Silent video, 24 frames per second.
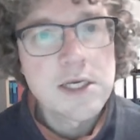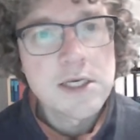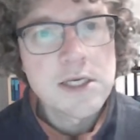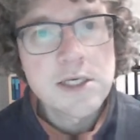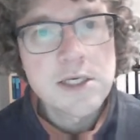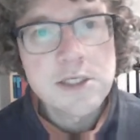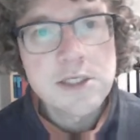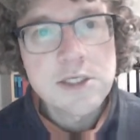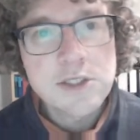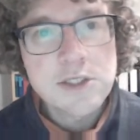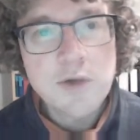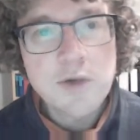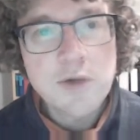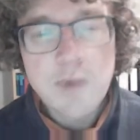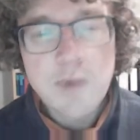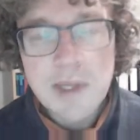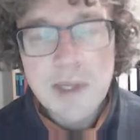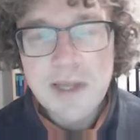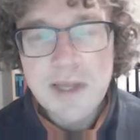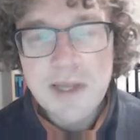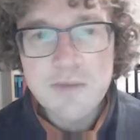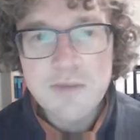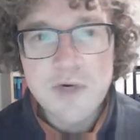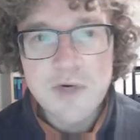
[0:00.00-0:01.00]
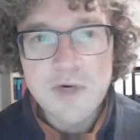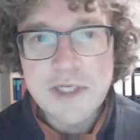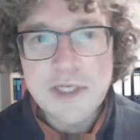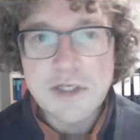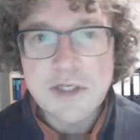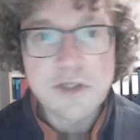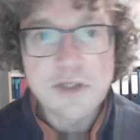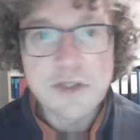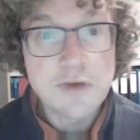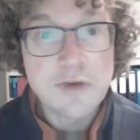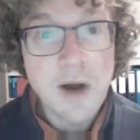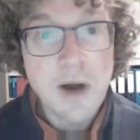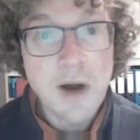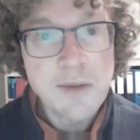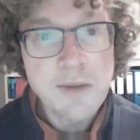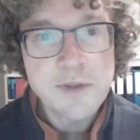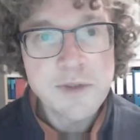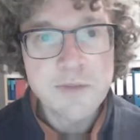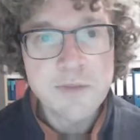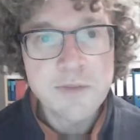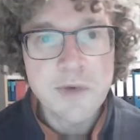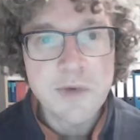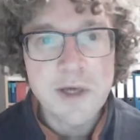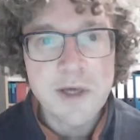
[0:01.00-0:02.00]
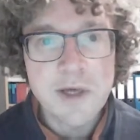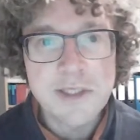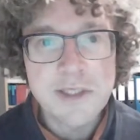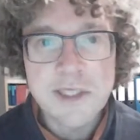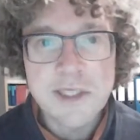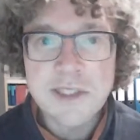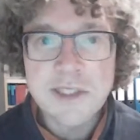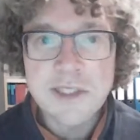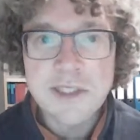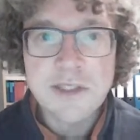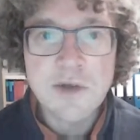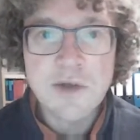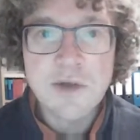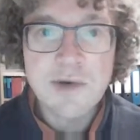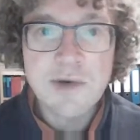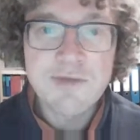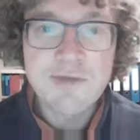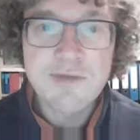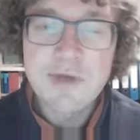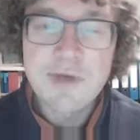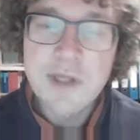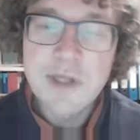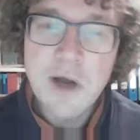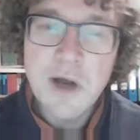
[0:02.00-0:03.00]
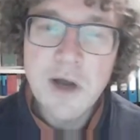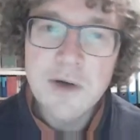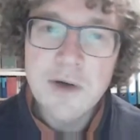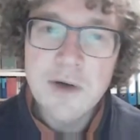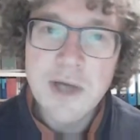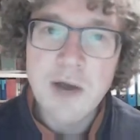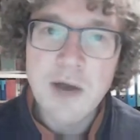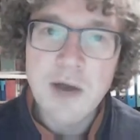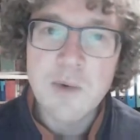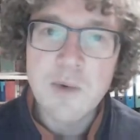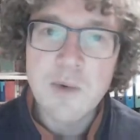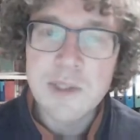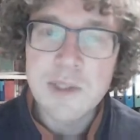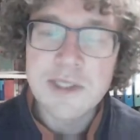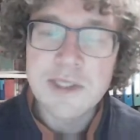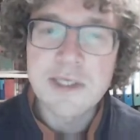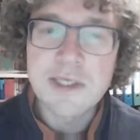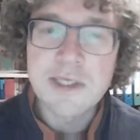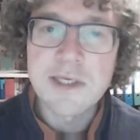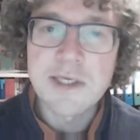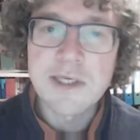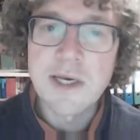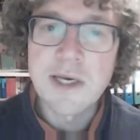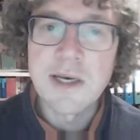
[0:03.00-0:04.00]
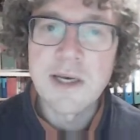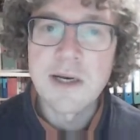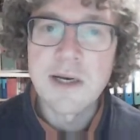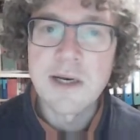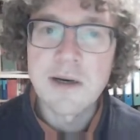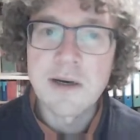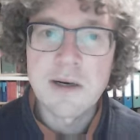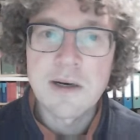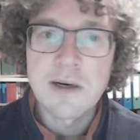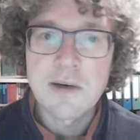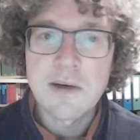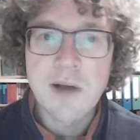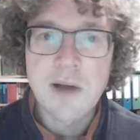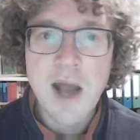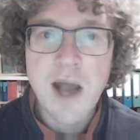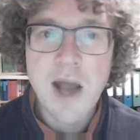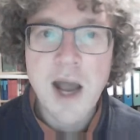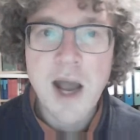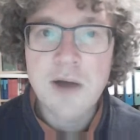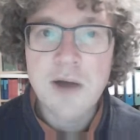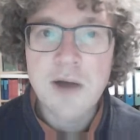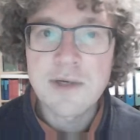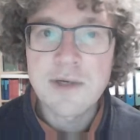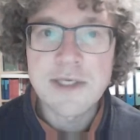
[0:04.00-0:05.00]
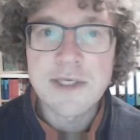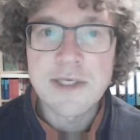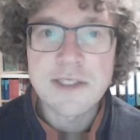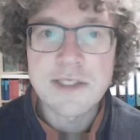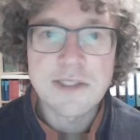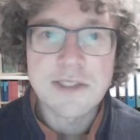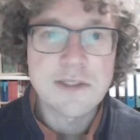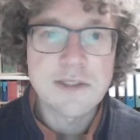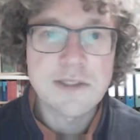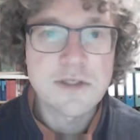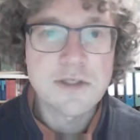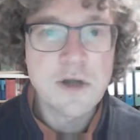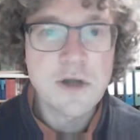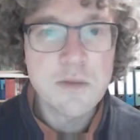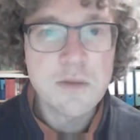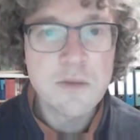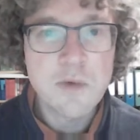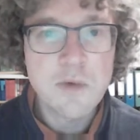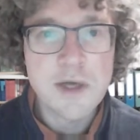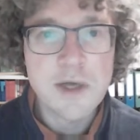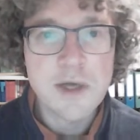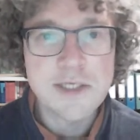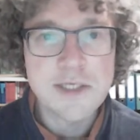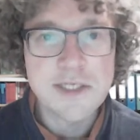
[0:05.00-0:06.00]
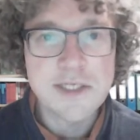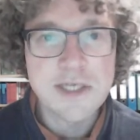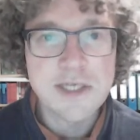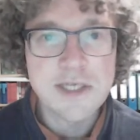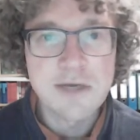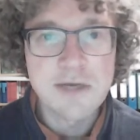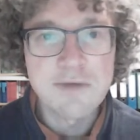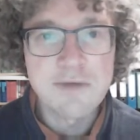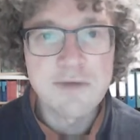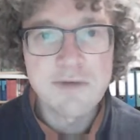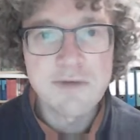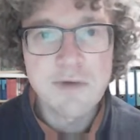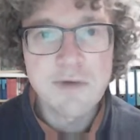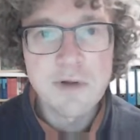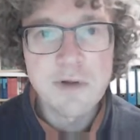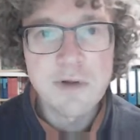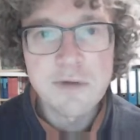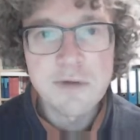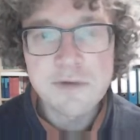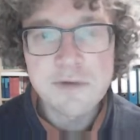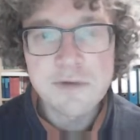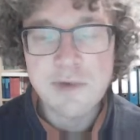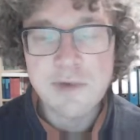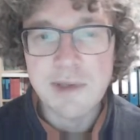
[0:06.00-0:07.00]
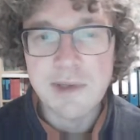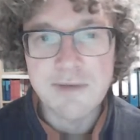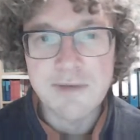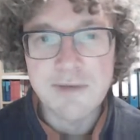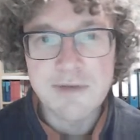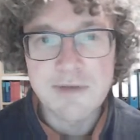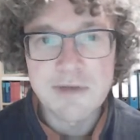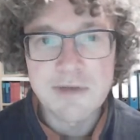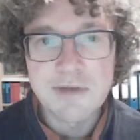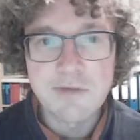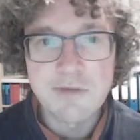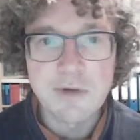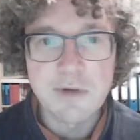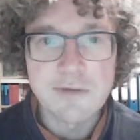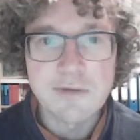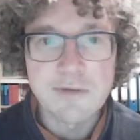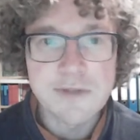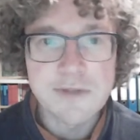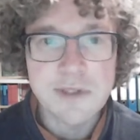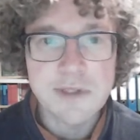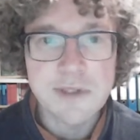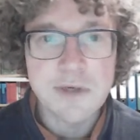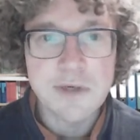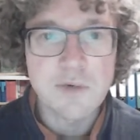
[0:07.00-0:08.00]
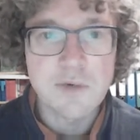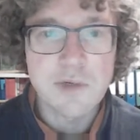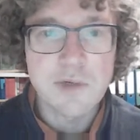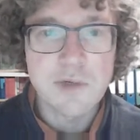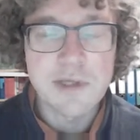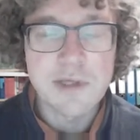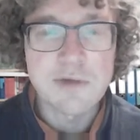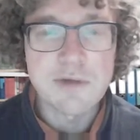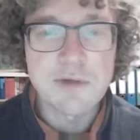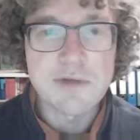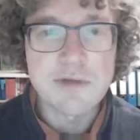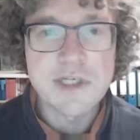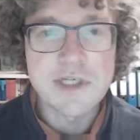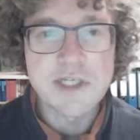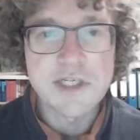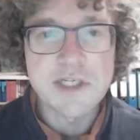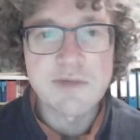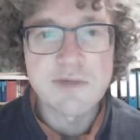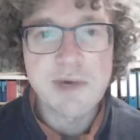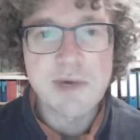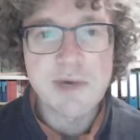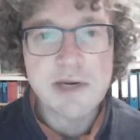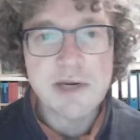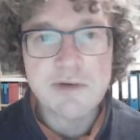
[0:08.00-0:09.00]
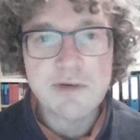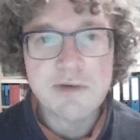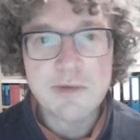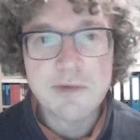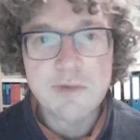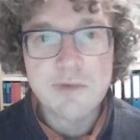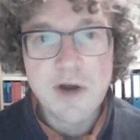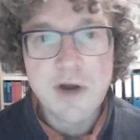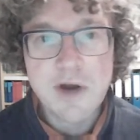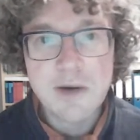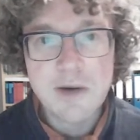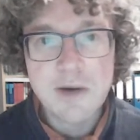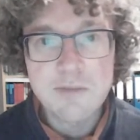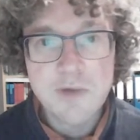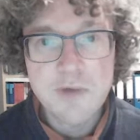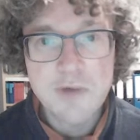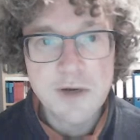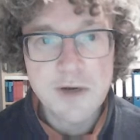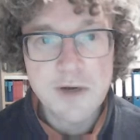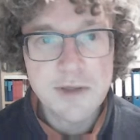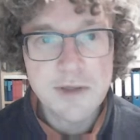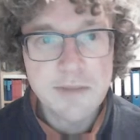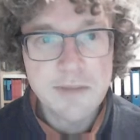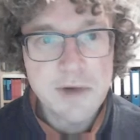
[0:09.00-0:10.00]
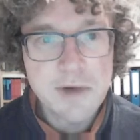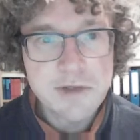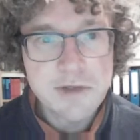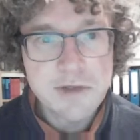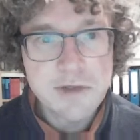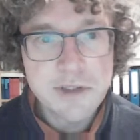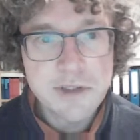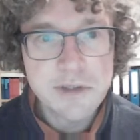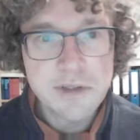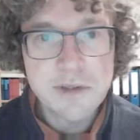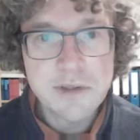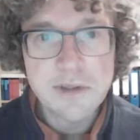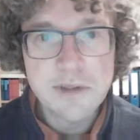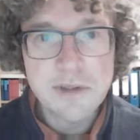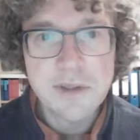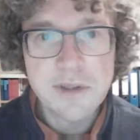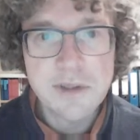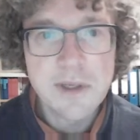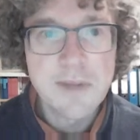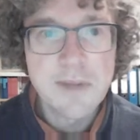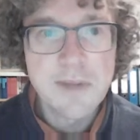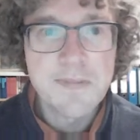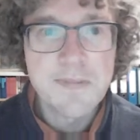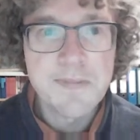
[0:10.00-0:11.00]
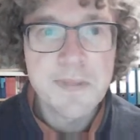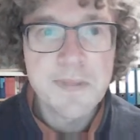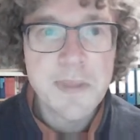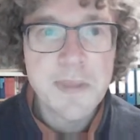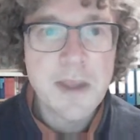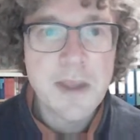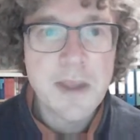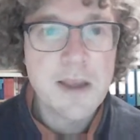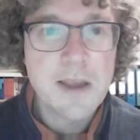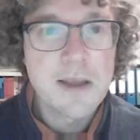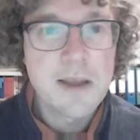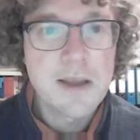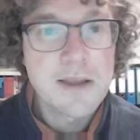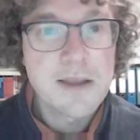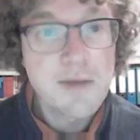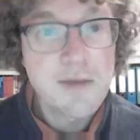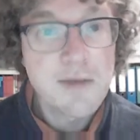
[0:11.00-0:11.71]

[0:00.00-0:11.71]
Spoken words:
So well, that brings us to option prices. So if we know now what how this stock price itself evolves, well, if it evolves according to this geometrical Brownian motion, then we